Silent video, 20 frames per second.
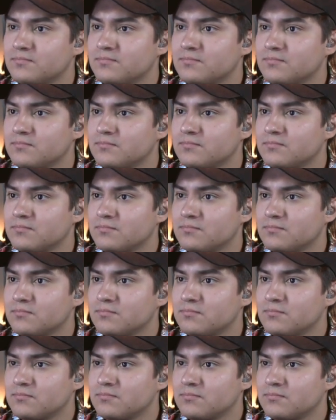
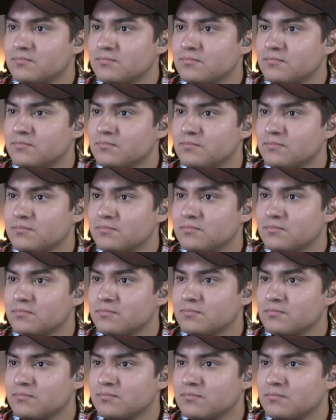
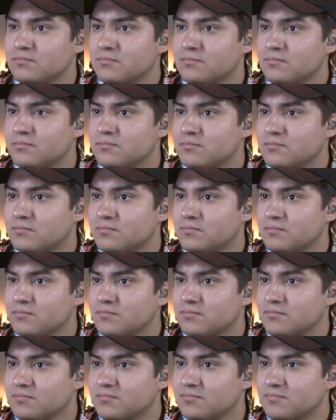
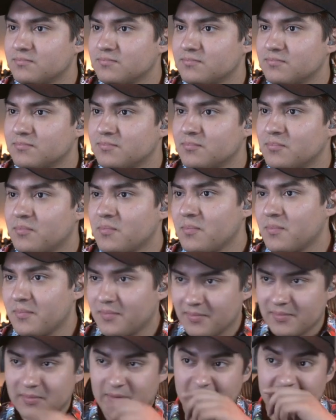
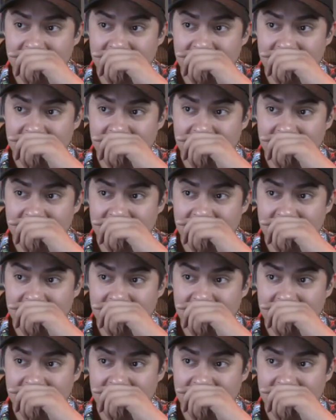[no speech]